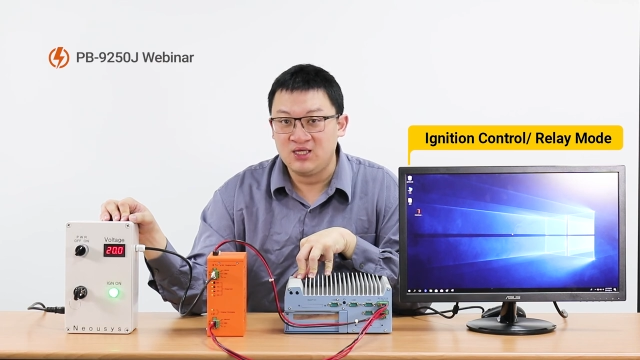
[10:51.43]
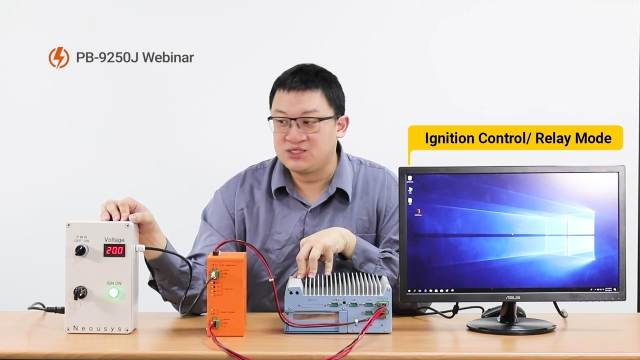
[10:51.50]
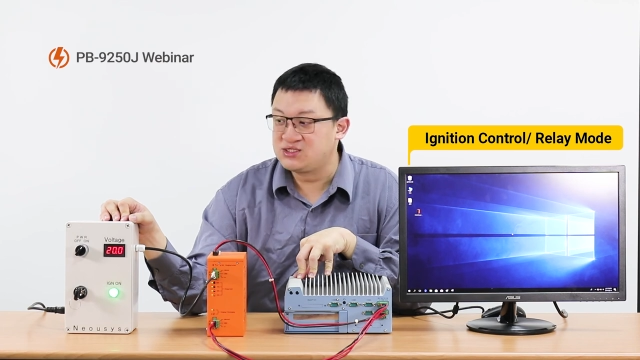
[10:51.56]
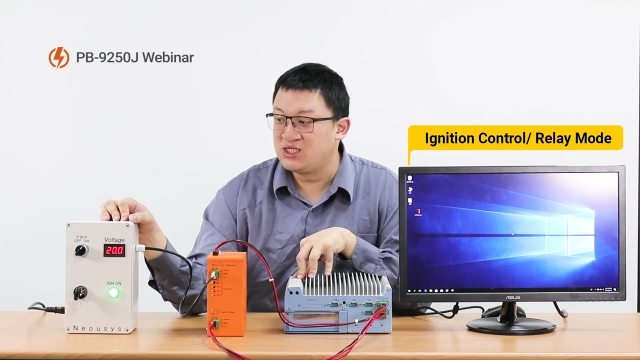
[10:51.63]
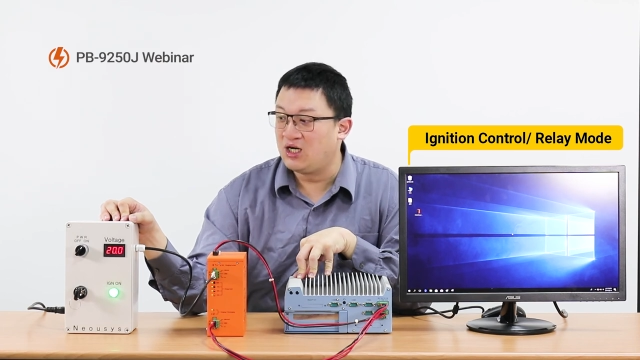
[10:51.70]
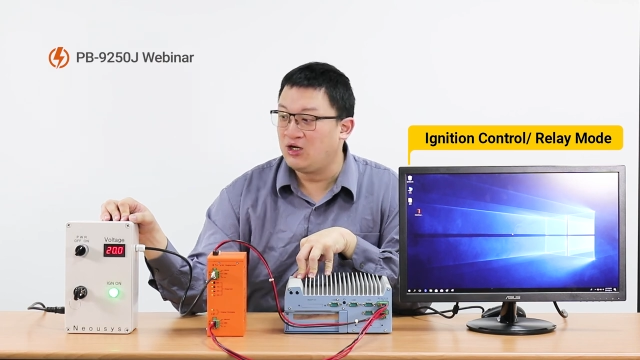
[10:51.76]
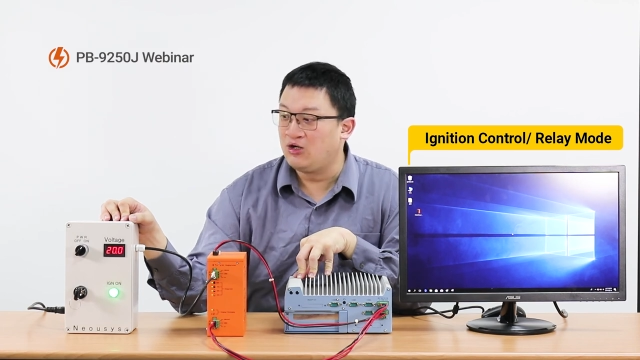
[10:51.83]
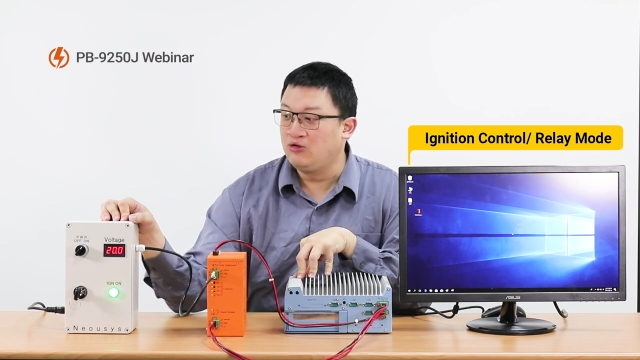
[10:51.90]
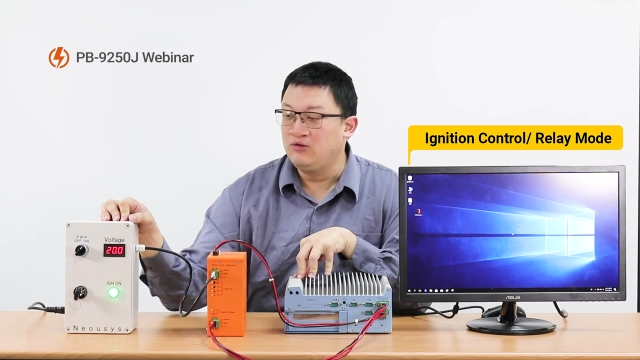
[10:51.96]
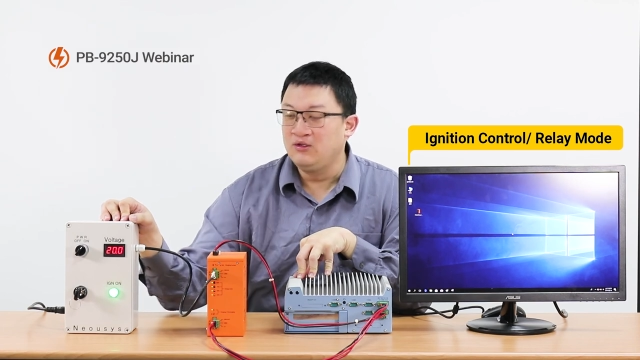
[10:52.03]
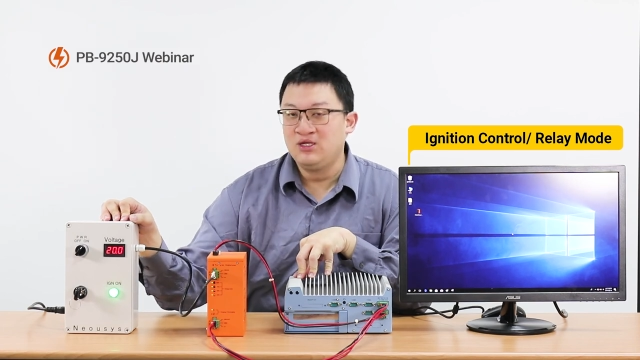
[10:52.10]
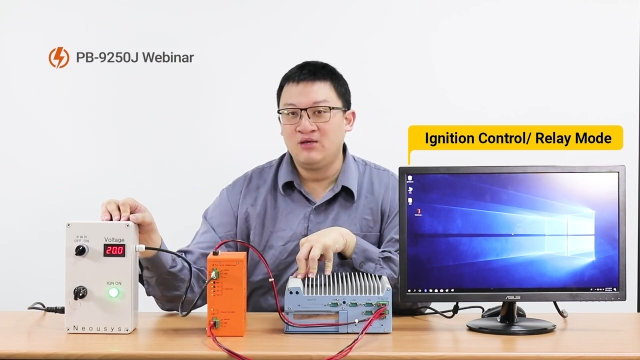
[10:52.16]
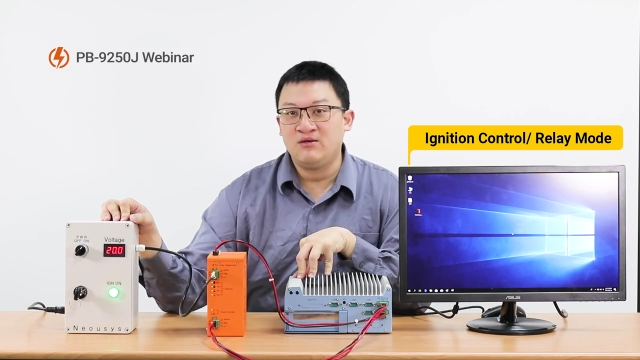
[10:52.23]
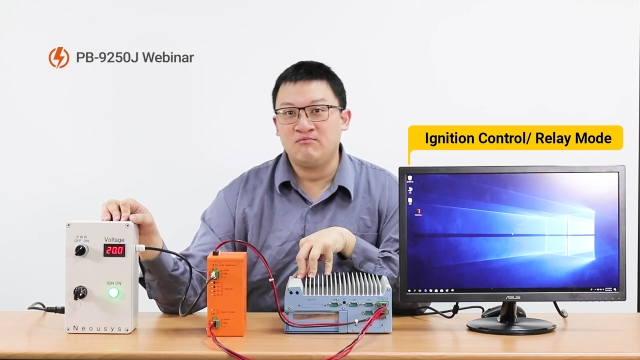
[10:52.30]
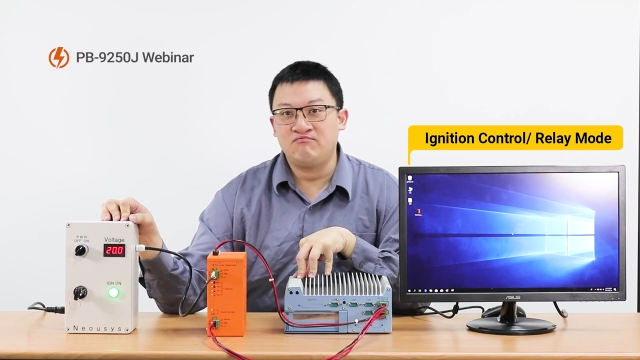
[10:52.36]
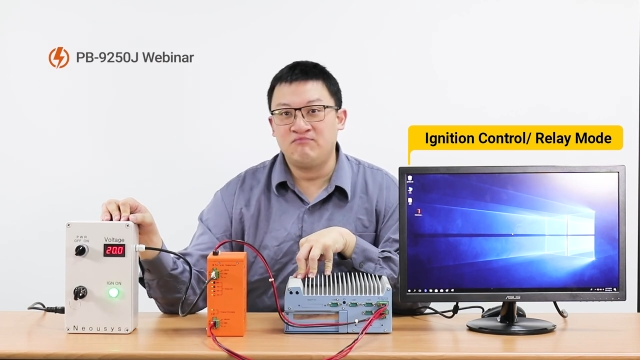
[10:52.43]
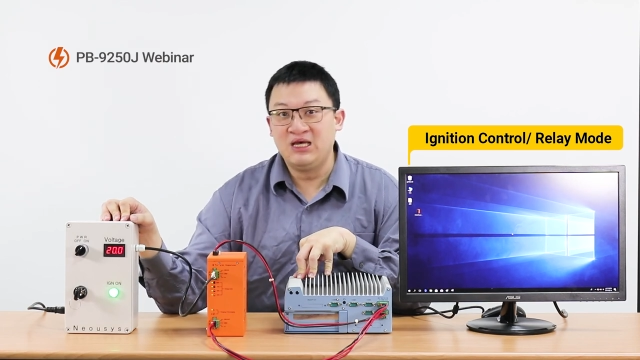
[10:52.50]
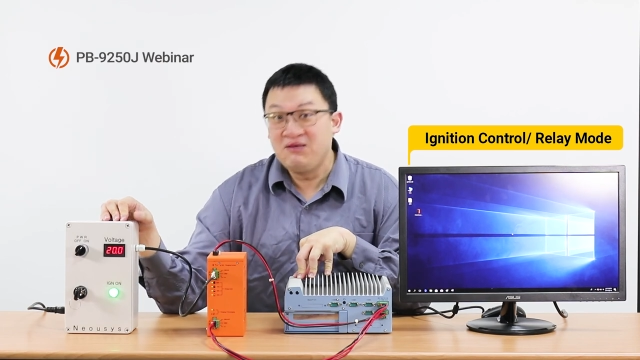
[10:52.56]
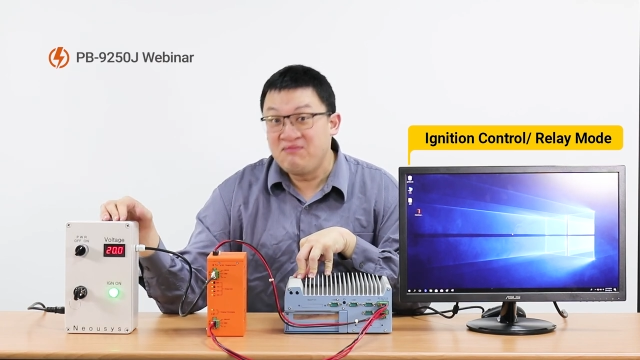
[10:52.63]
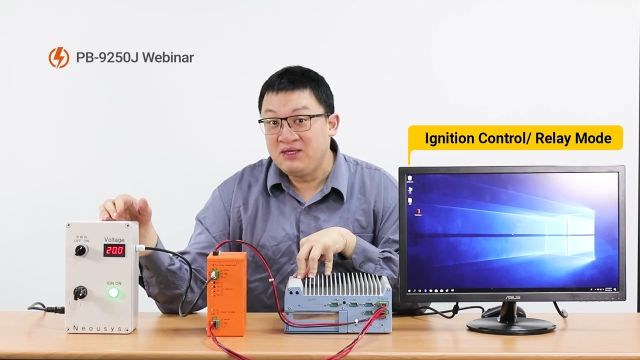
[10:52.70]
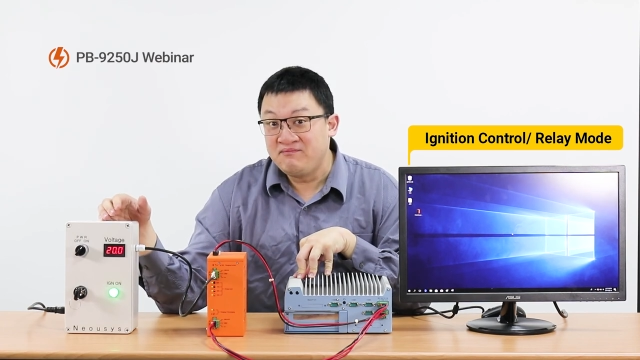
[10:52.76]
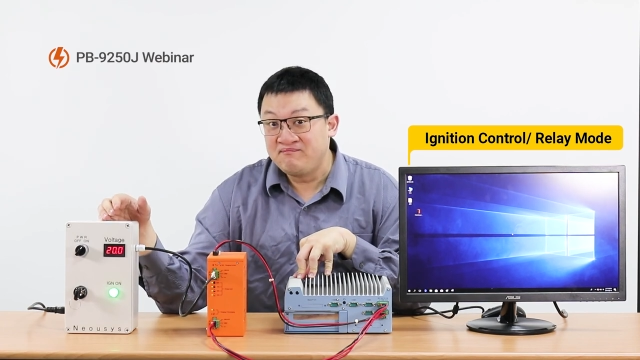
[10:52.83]
So
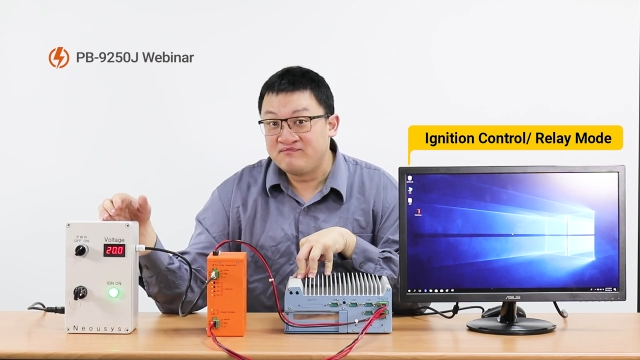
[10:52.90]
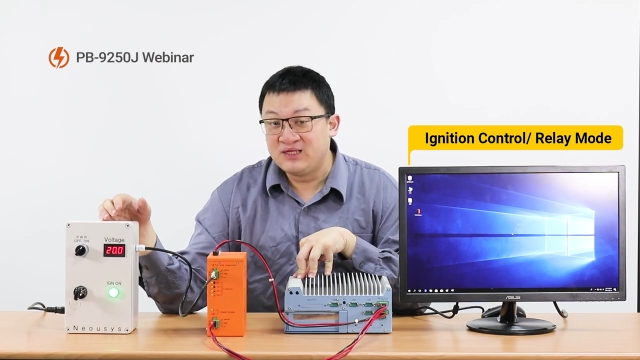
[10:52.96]
maybe